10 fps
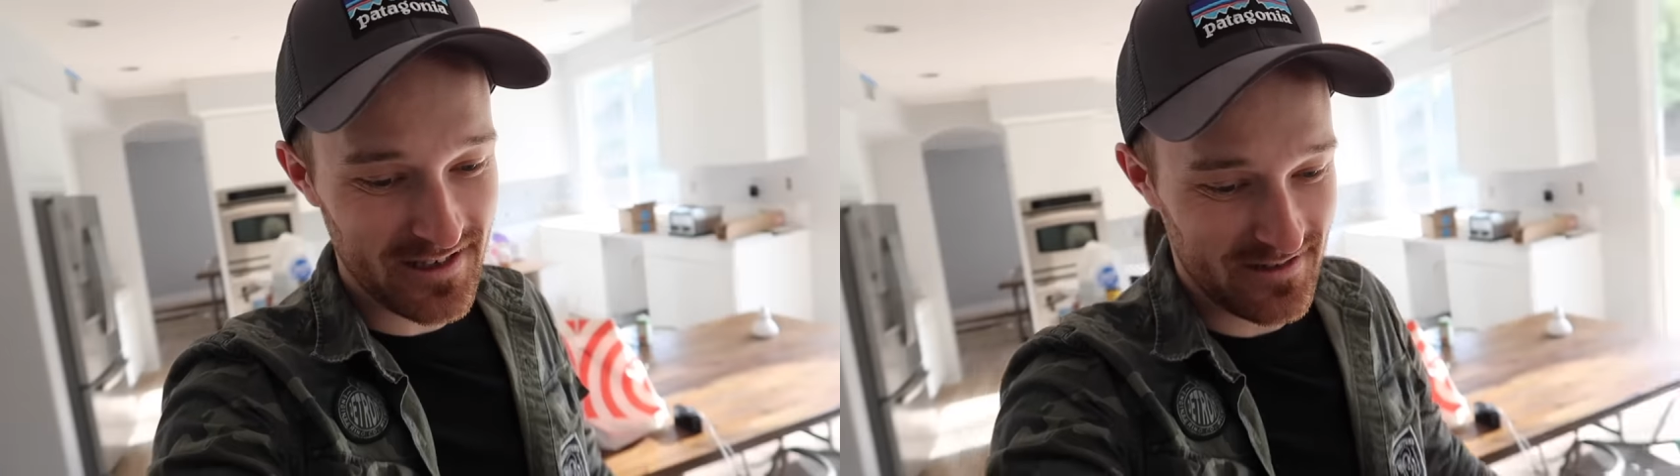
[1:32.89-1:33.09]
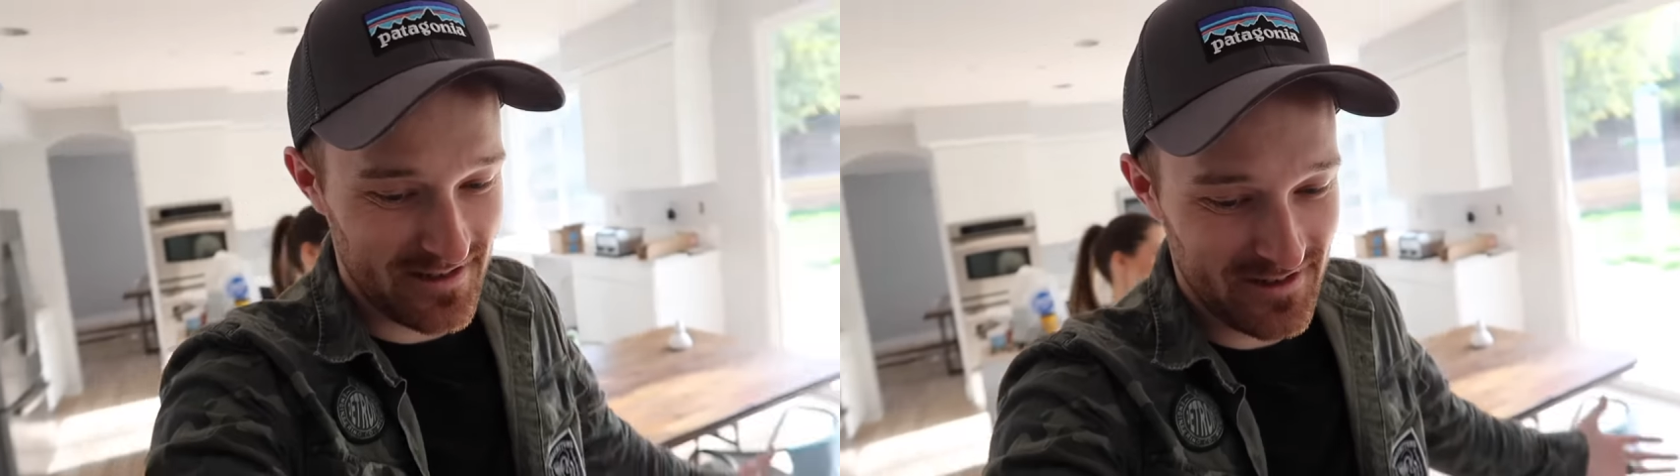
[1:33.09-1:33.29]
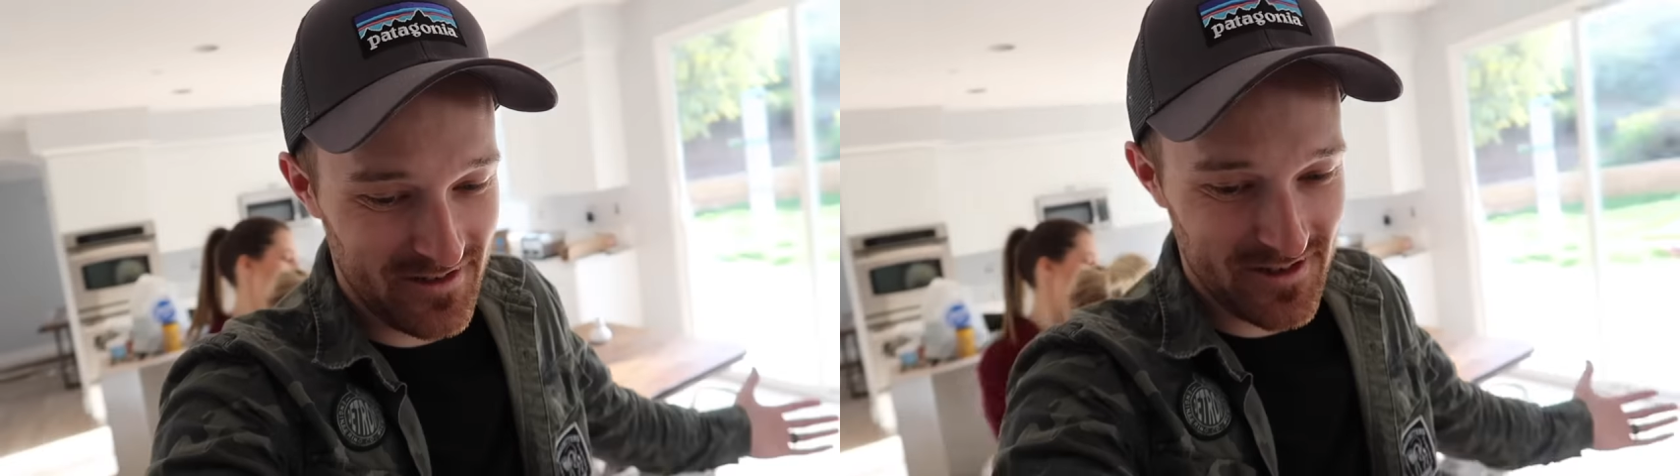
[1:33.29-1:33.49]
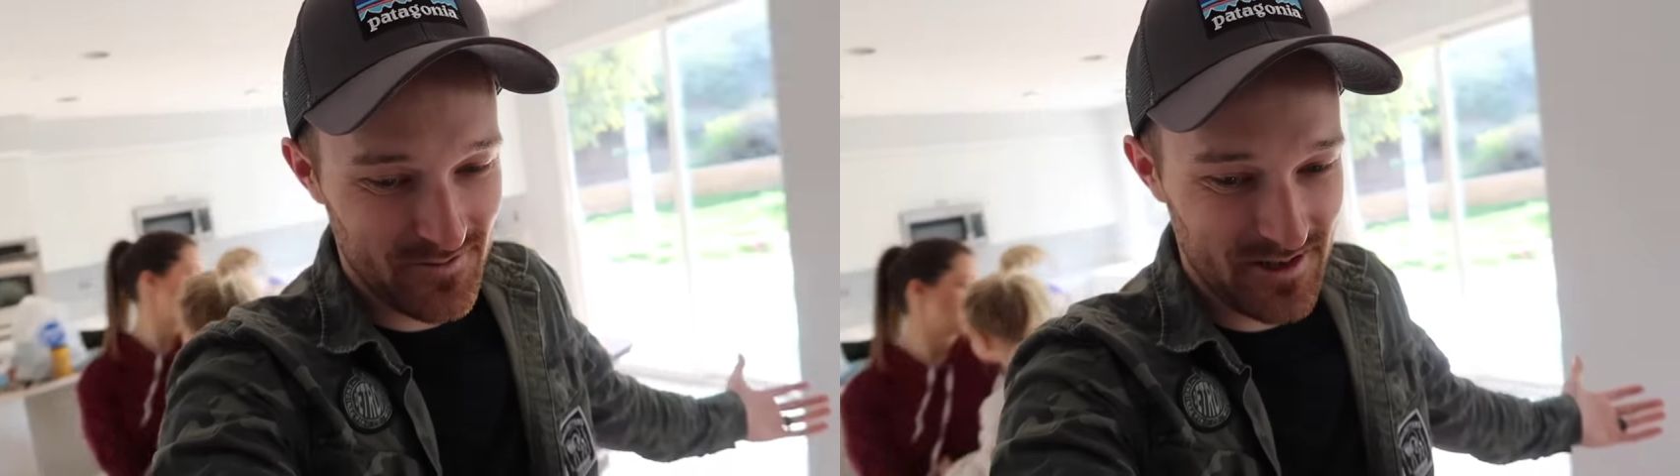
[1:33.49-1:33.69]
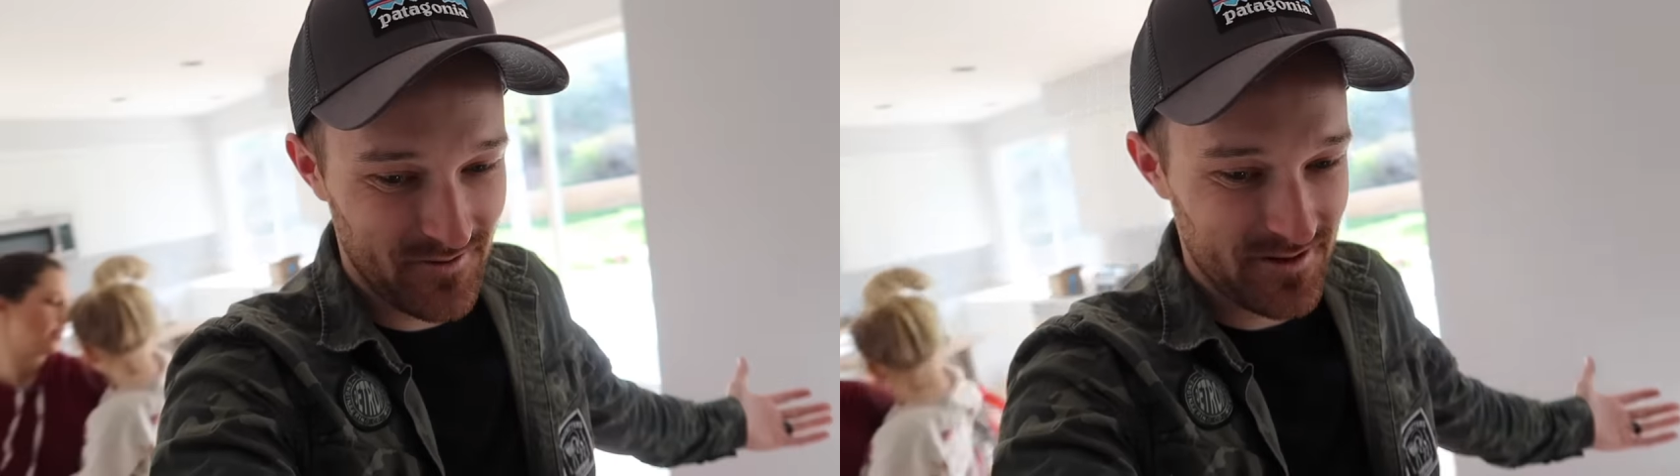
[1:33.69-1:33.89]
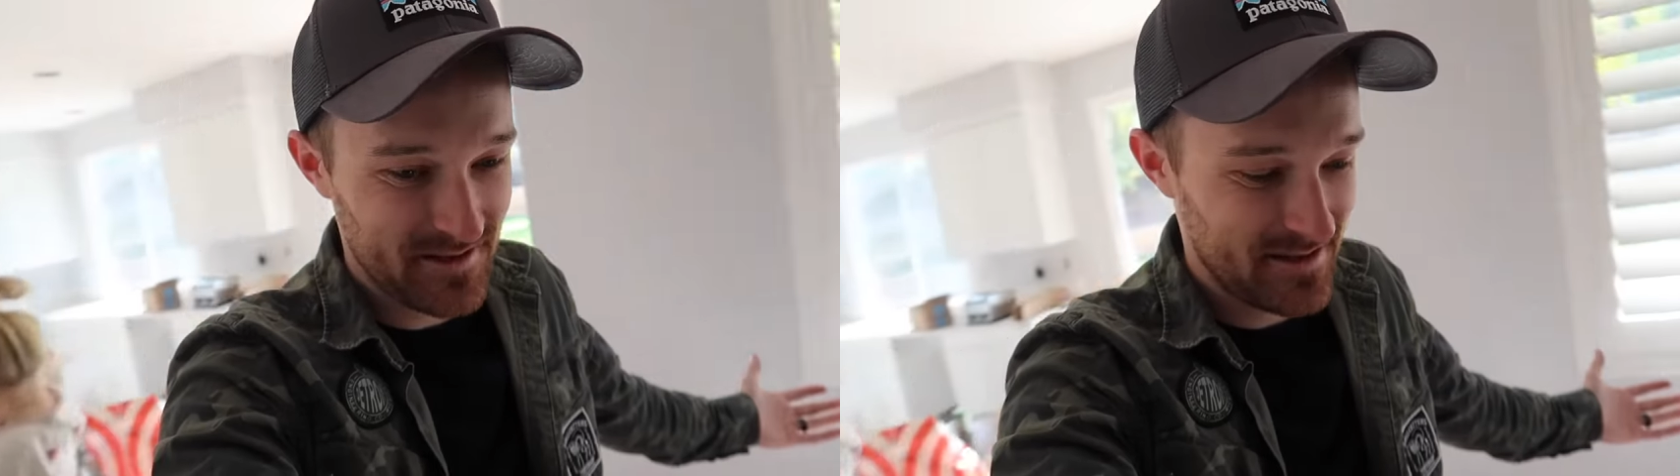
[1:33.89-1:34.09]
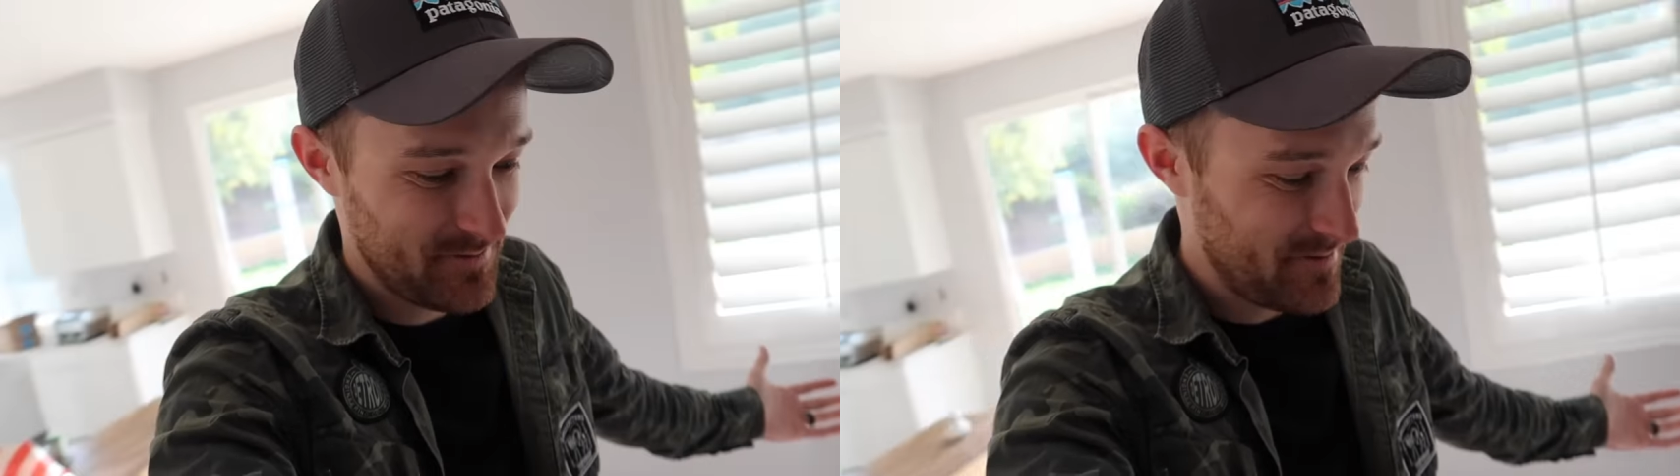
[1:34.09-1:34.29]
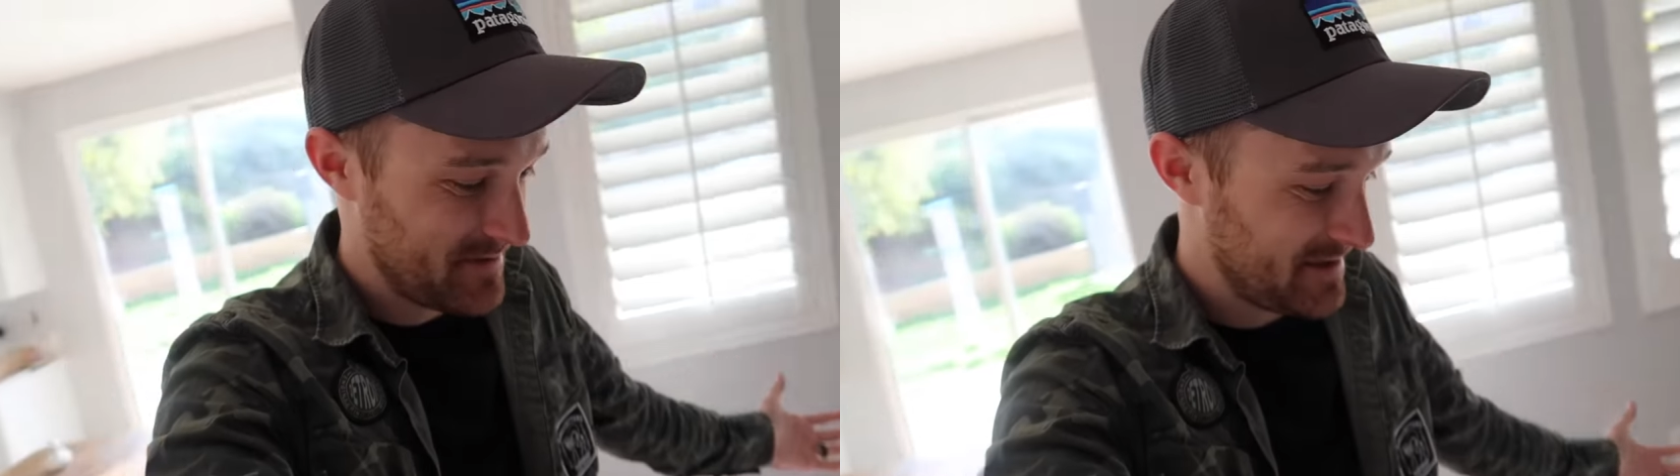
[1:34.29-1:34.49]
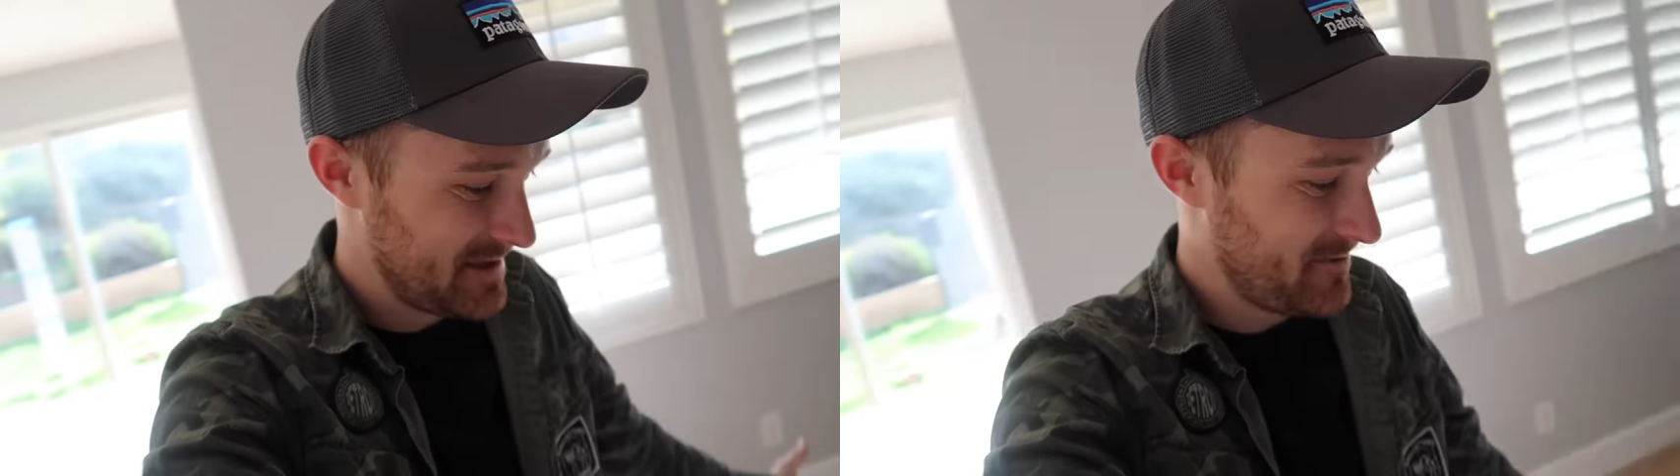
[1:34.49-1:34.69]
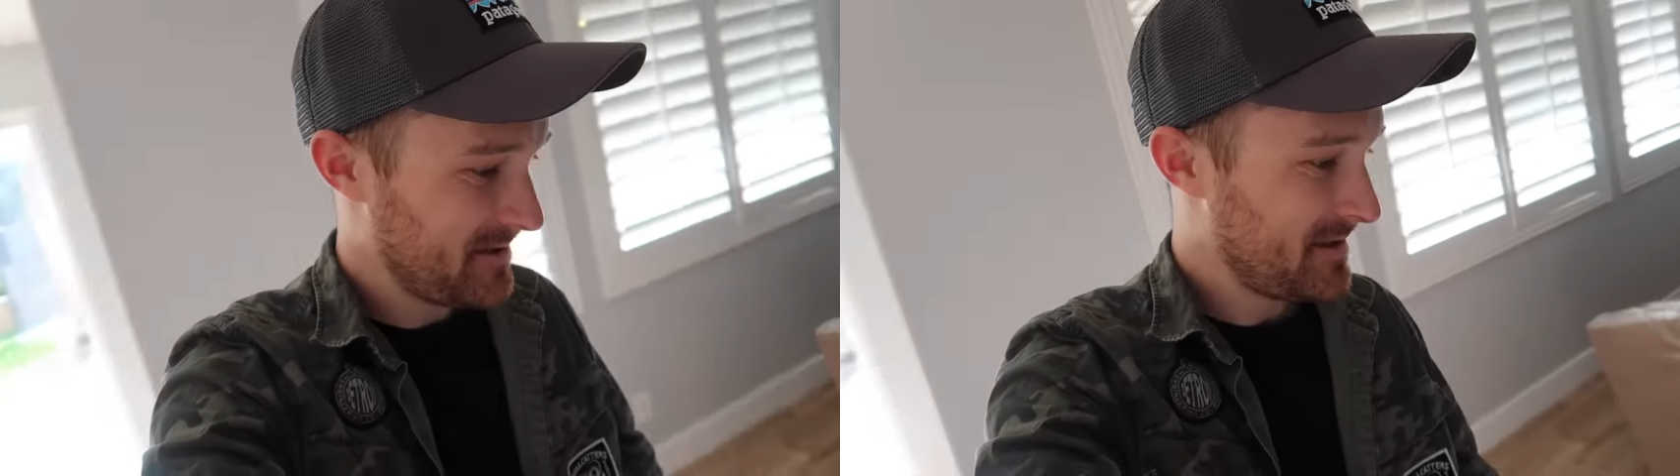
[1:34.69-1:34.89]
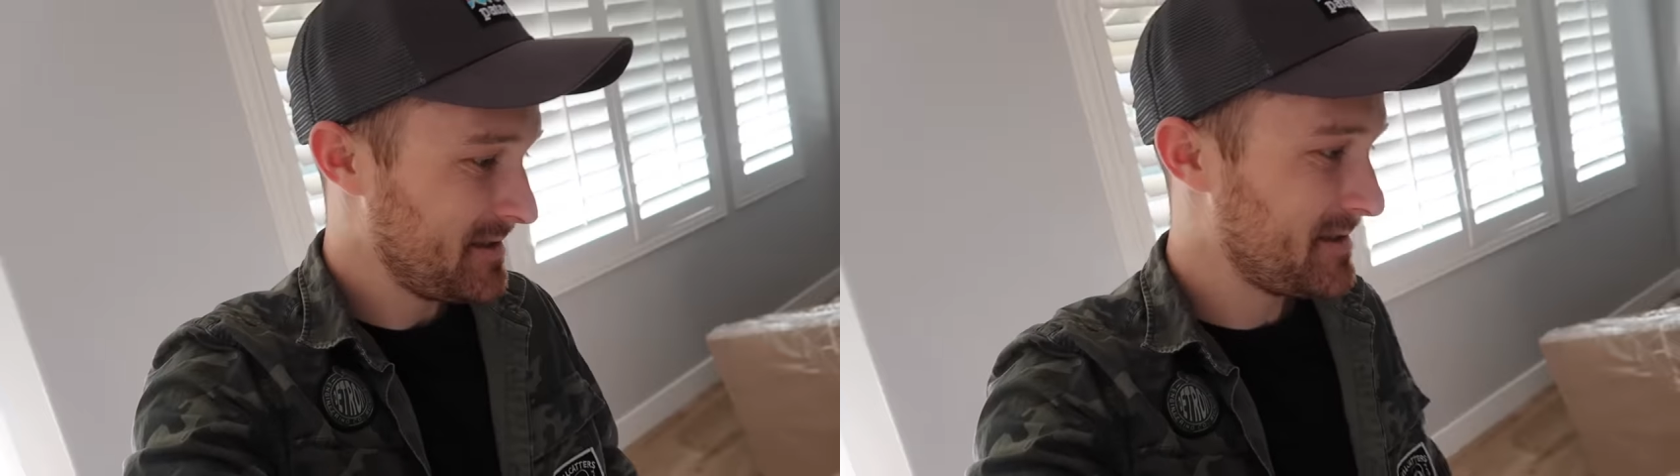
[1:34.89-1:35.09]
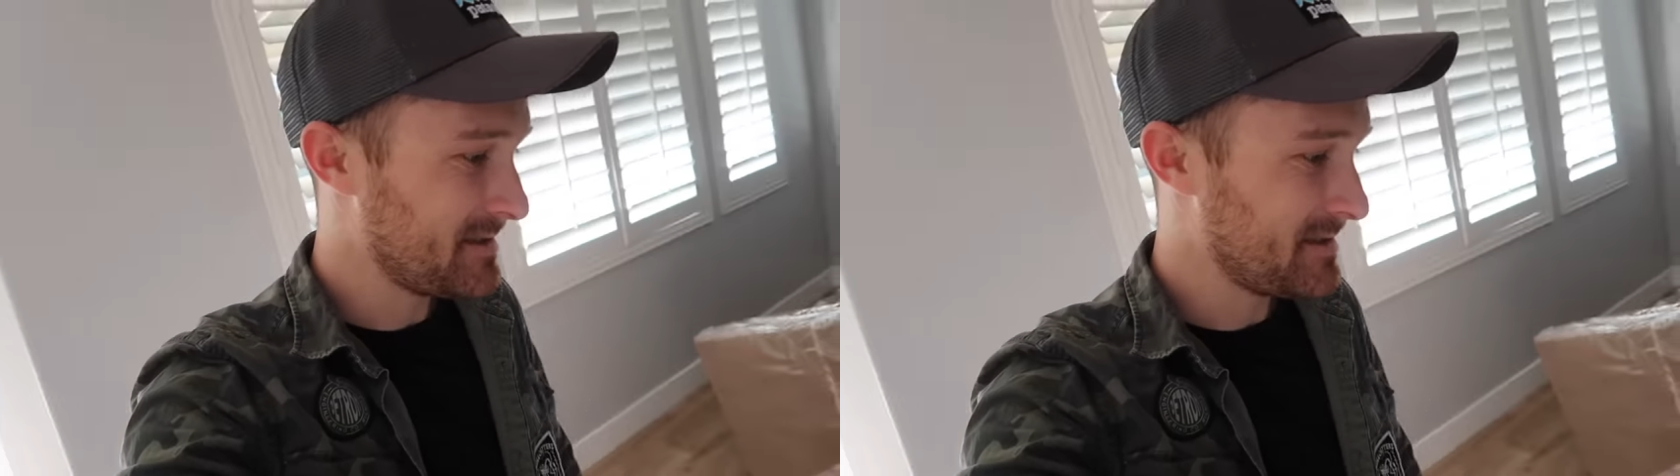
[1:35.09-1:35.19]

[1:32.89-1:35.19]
like because you guys will be the first people to see it with us.